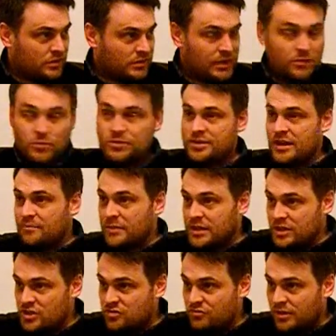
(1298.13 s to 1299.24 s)
That was their
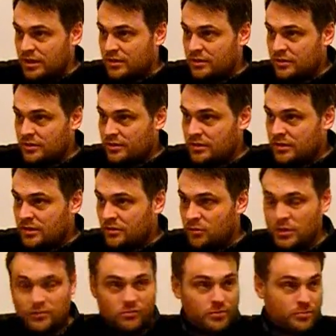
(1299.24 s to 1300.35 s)
ministry.
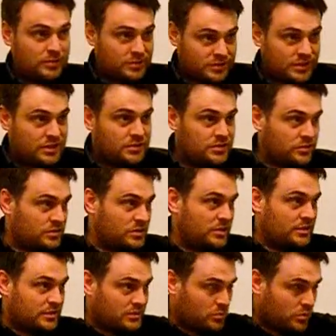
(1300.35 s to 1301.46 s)
Whether it be, you see, so
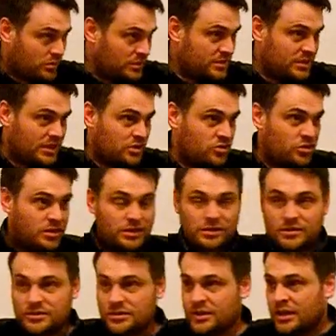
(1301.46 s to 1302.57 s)
there's a one in teaching,
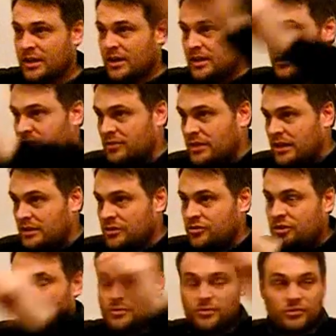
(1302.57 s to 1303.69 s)
there's, you know,
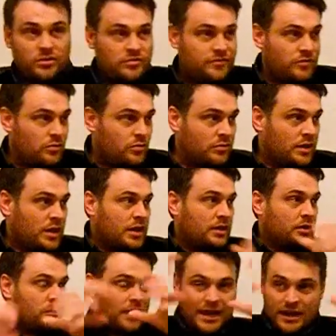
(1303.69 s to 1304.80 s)
eldership and so forth.
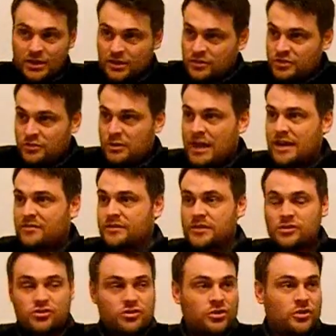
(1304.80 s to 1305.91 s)
You do have in
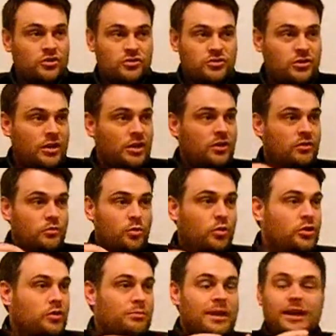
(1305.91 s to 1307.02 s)
the church
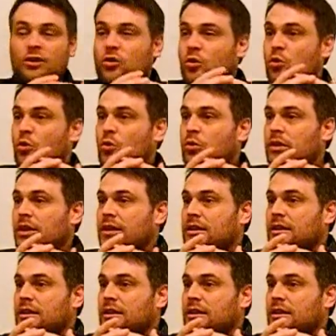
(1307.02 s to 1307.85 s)
what you might call